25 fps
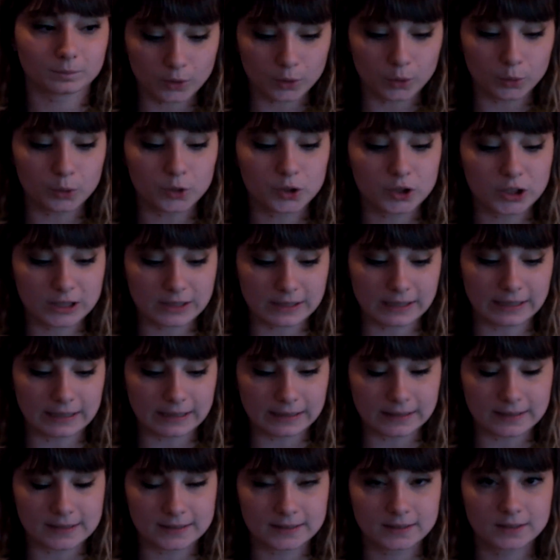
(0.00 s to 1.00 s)
who she
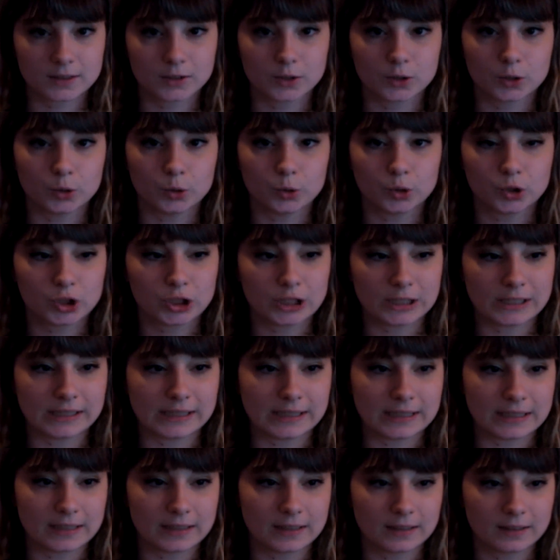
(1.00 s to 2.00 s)
is, who
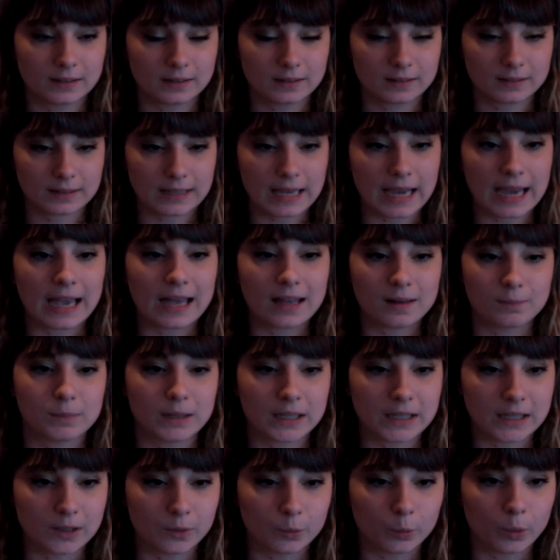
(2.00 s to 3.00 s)
she can
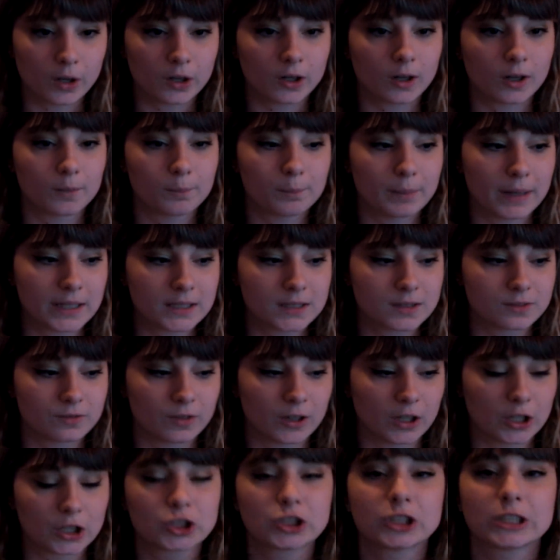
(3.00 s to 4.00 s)
be, what her best
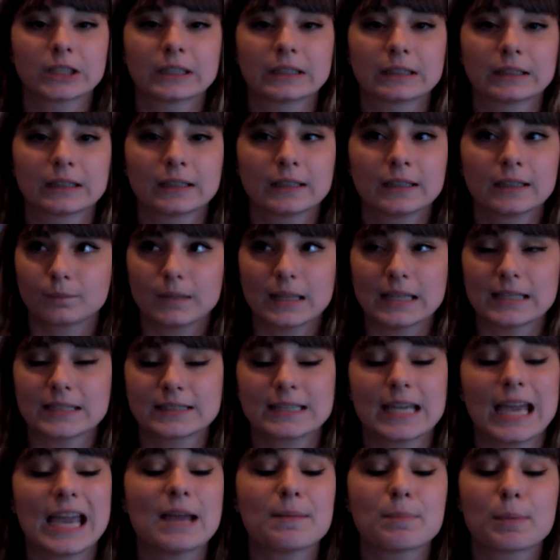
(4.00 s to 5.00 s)
version is
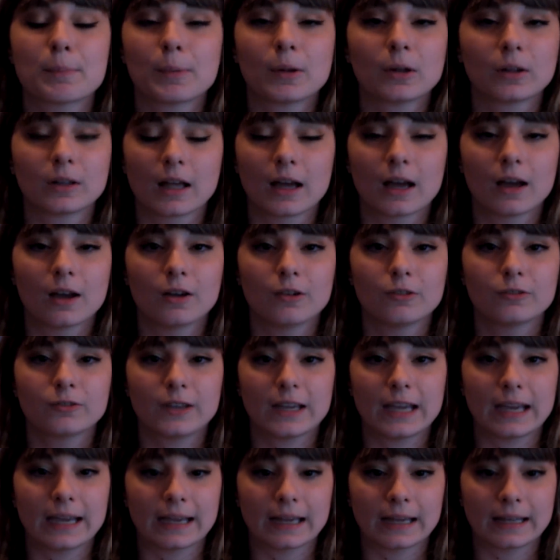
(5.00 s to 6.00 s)
capable of,
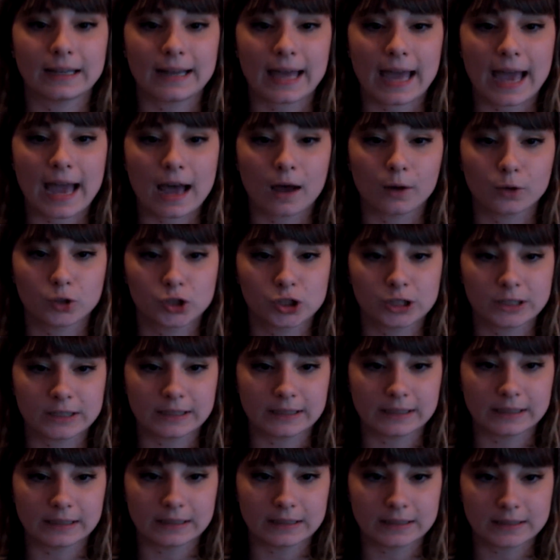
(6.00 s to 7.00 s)
and how she
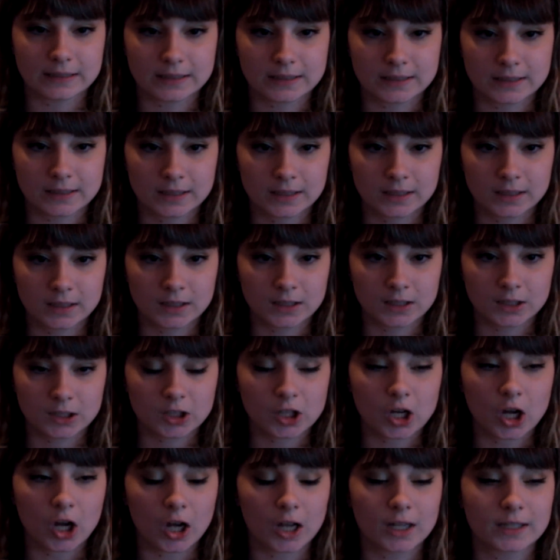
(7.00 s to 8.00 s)
is
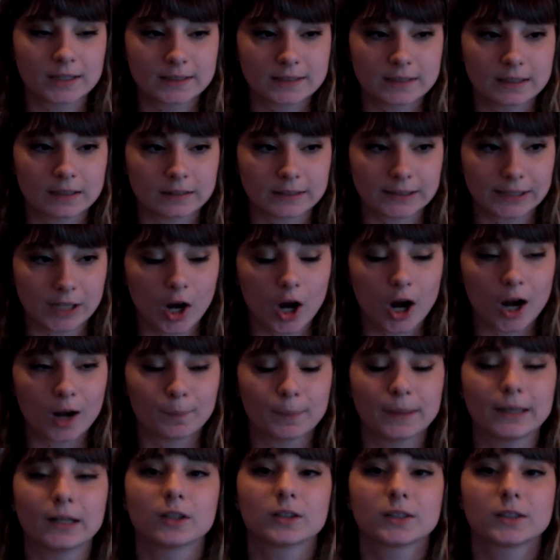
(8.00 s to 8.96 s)
constantly harming